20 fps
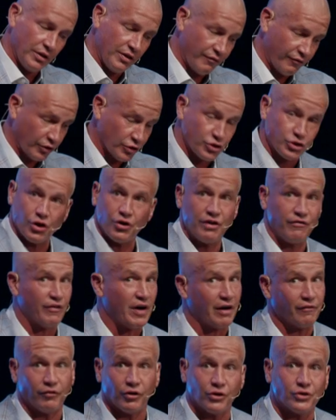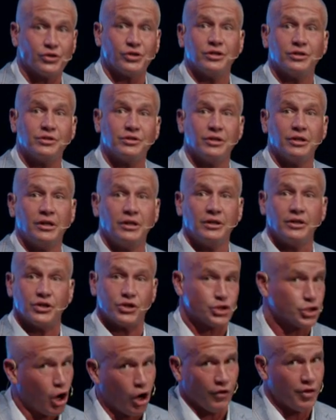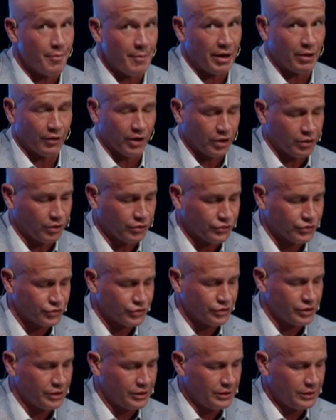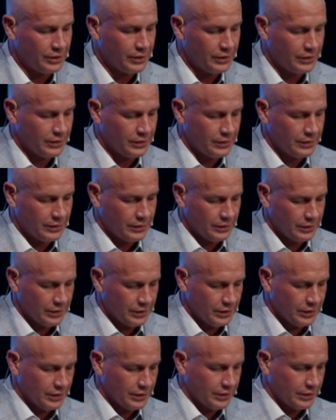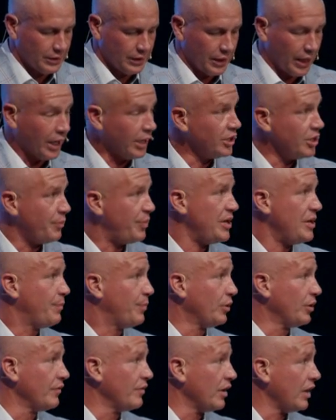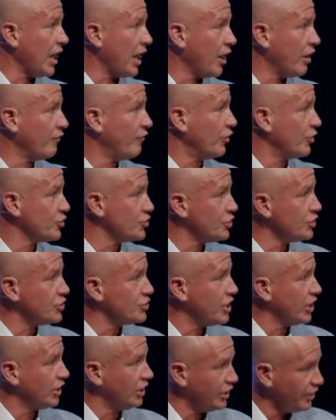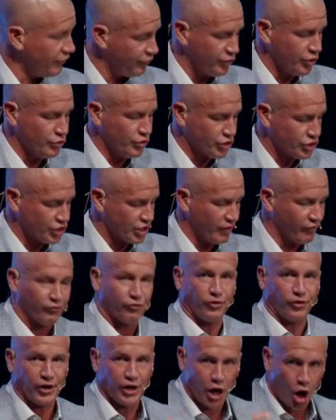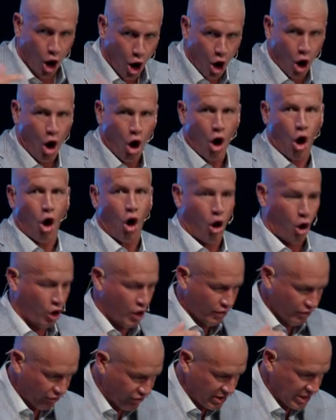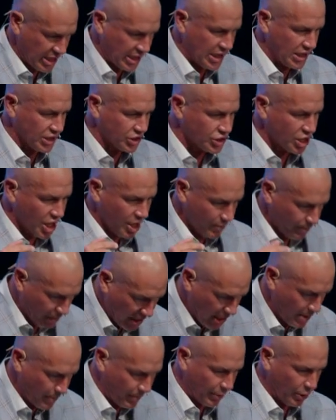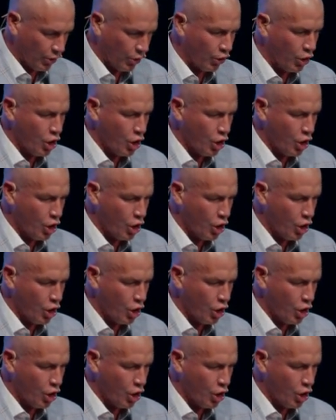the first 35 verses that saw the miracles, and the people in the latter verses that lived through the suffering. All these people